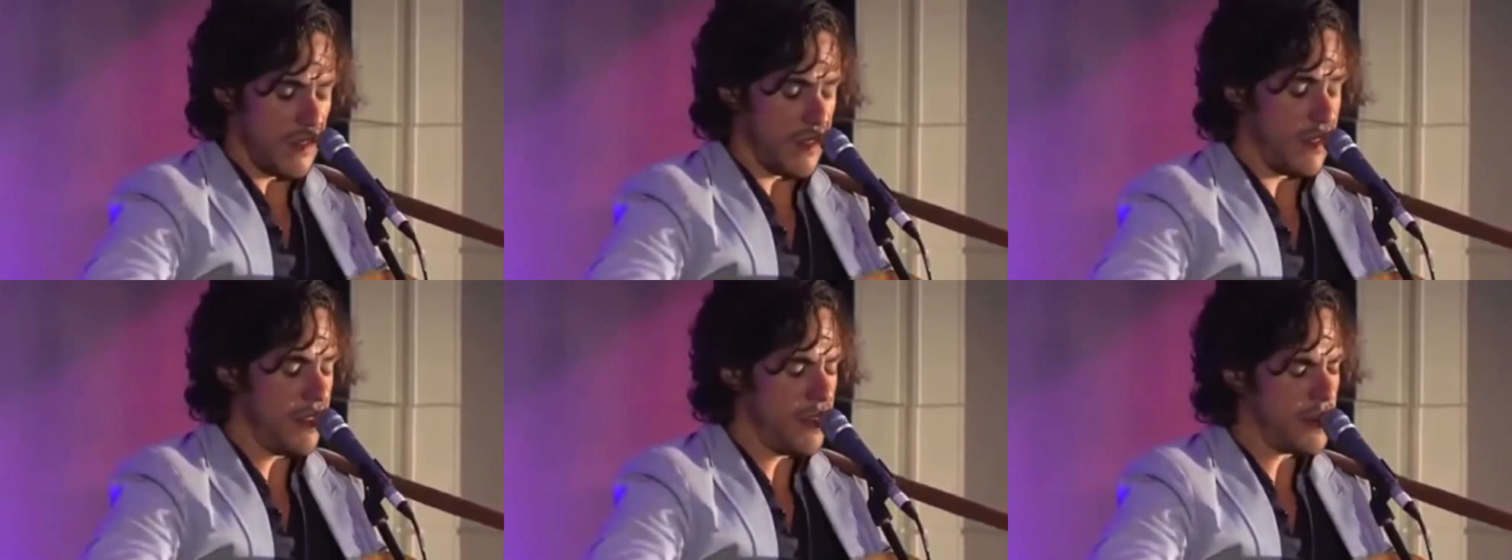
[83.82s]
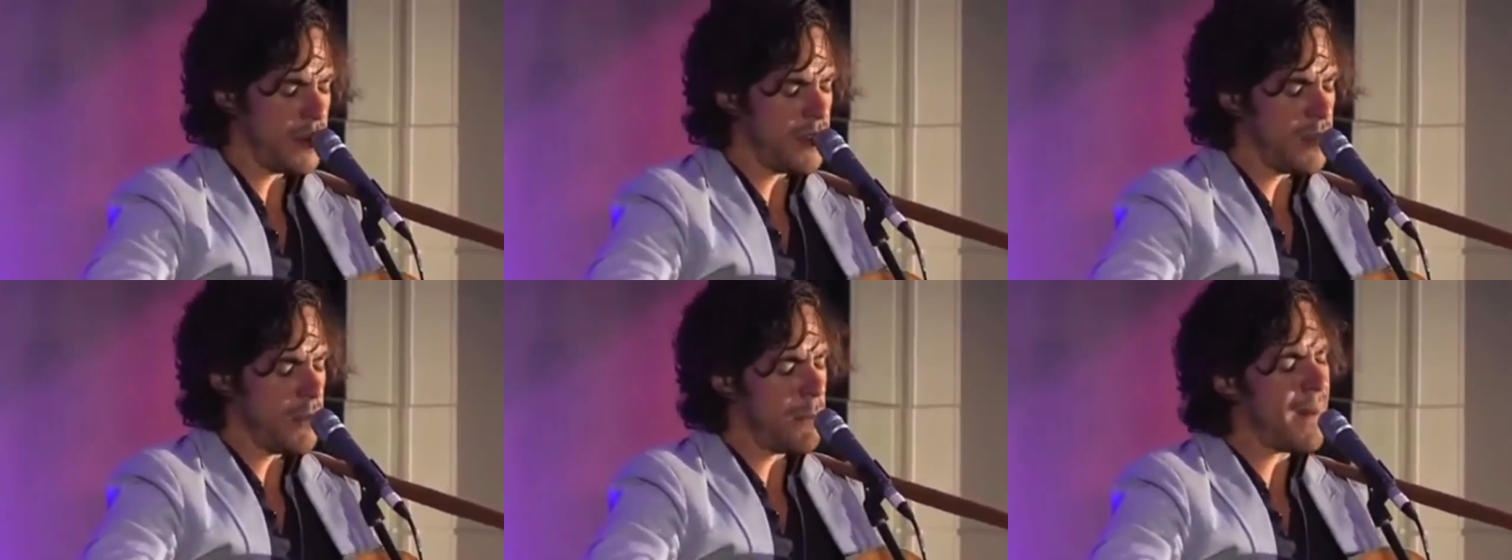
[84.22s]
There
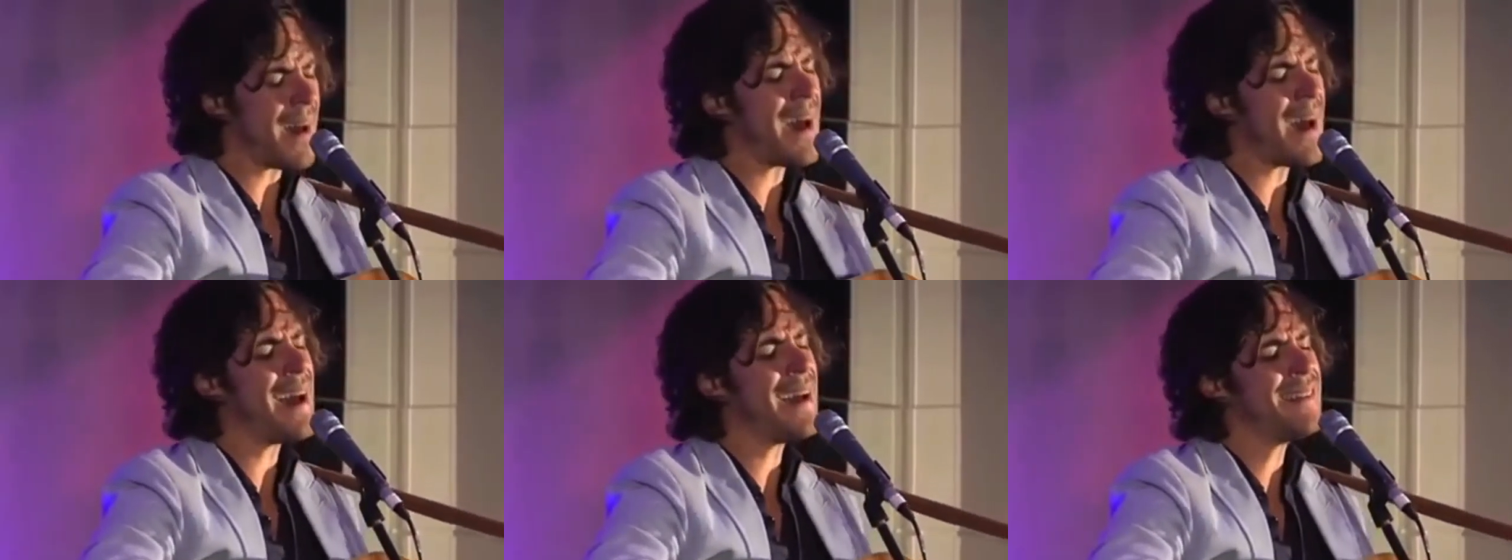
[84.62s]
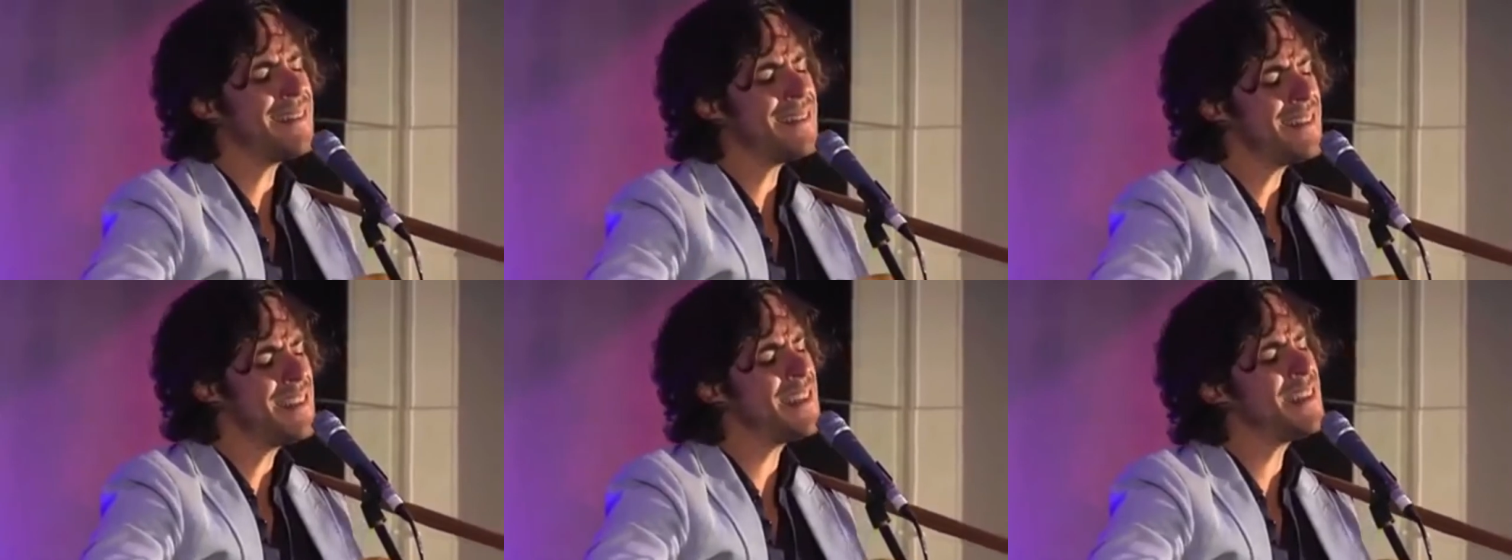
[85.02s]
were the
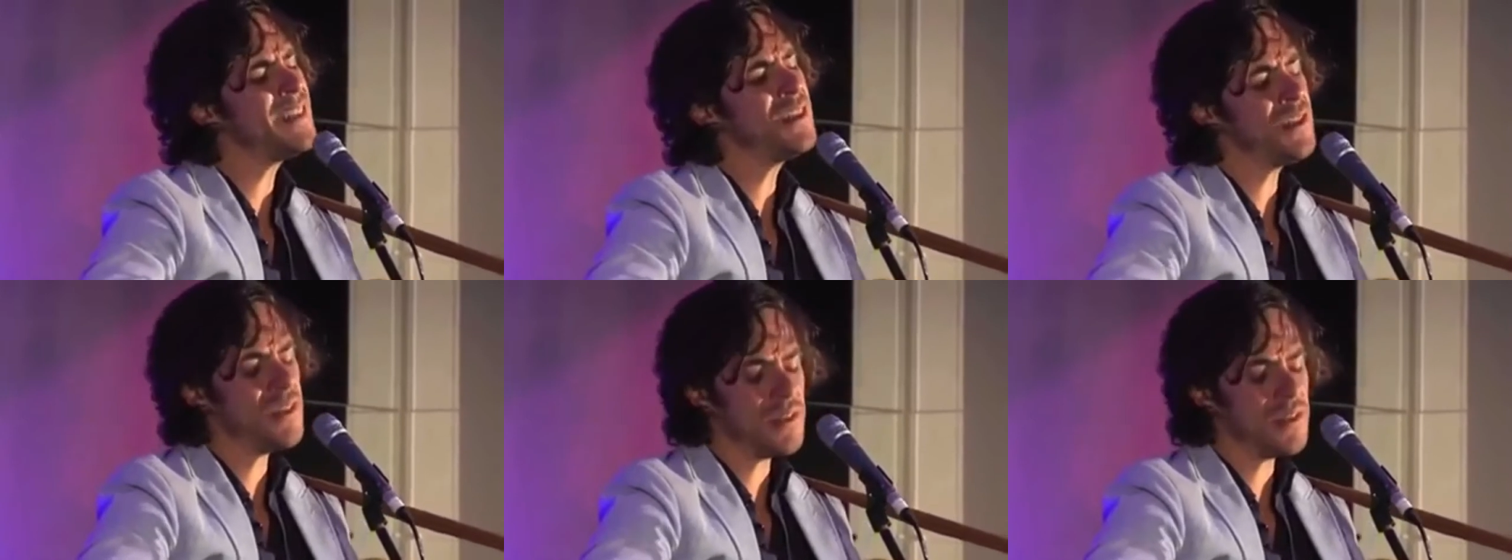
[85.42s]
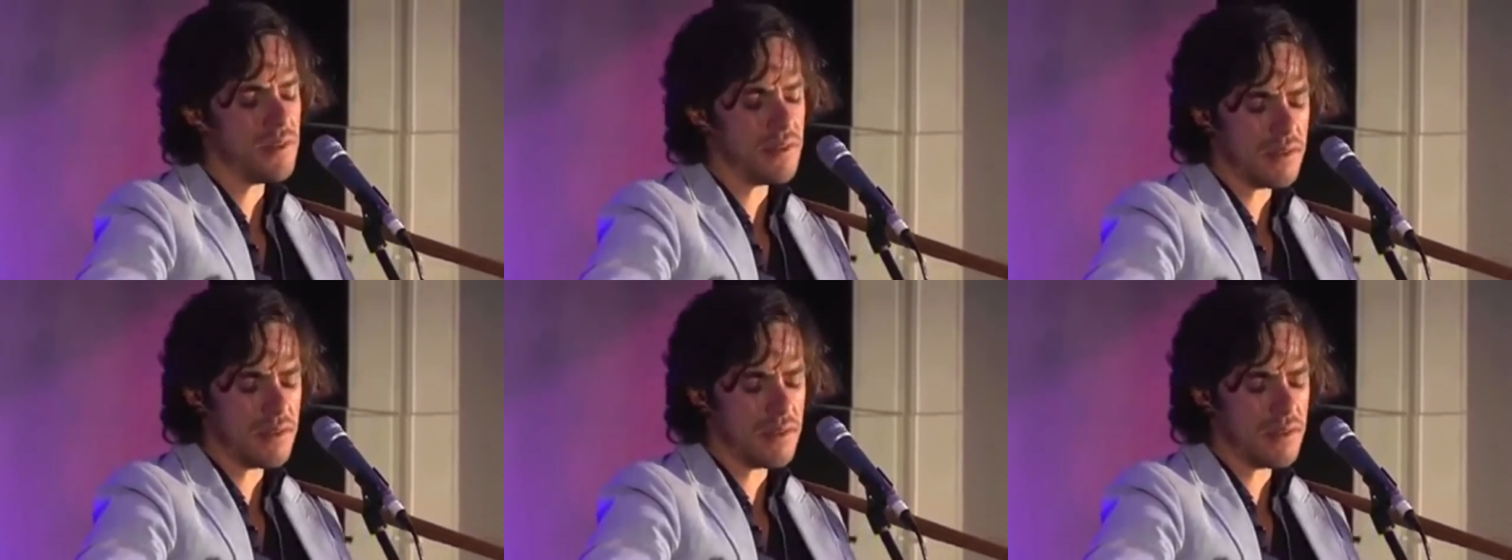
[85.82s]
politicians.